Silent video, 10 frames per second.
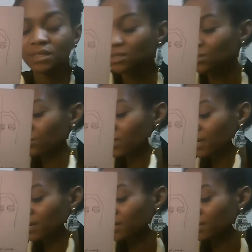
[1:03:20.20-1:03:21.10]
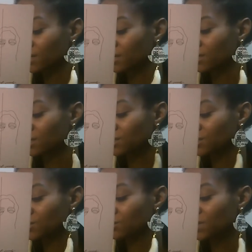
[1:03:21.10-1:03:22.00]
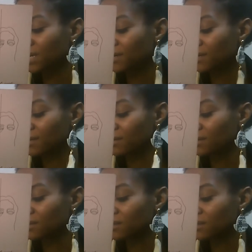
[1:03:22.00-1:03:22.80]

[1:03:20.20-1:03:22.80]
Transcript: so that you can